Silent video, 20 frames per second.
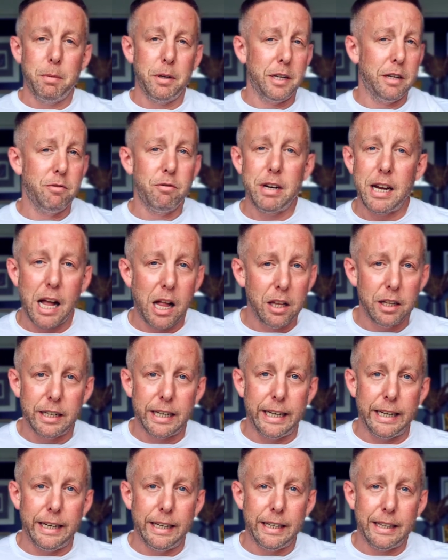in
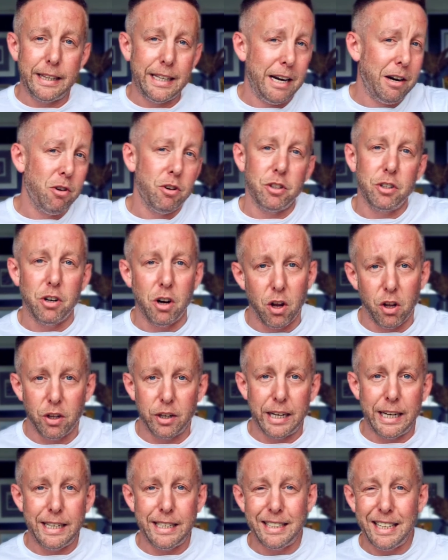reality, they're on their
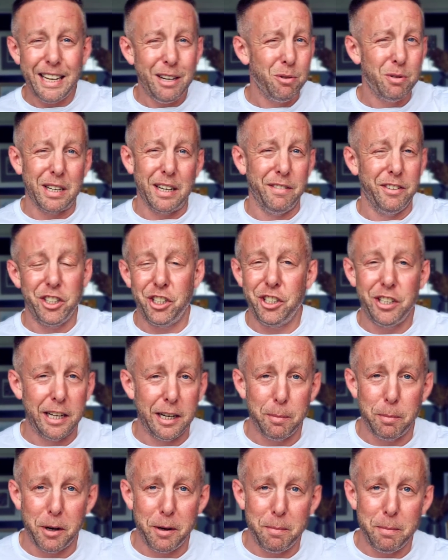holidays, they don't give a shit
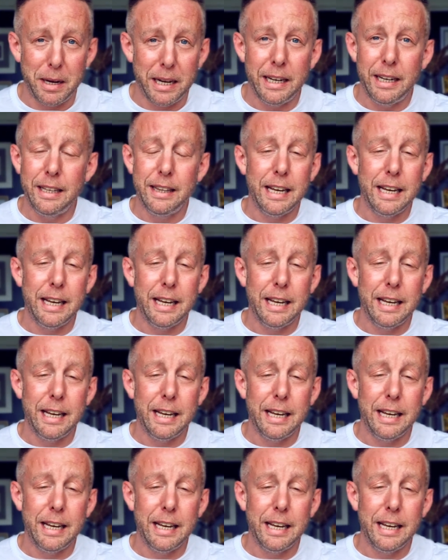about me,